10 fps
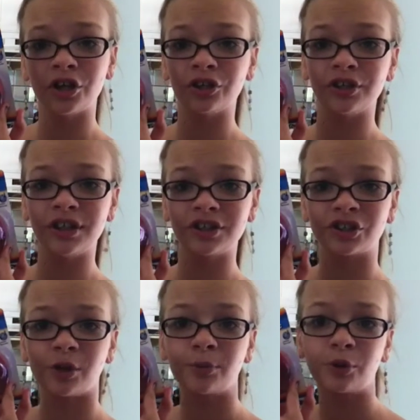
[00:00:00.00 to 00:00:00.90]
you need a
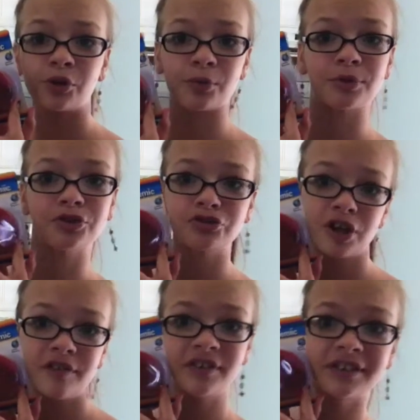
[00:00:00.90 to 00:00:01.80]
sharpener with your pencil
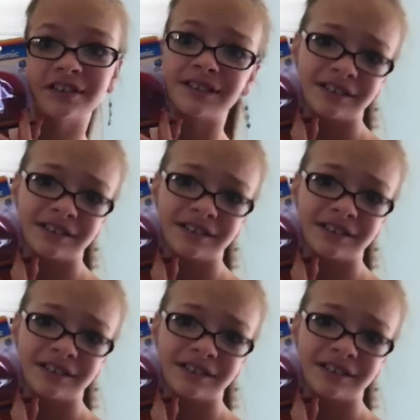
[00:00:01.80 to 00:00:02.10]
shavings.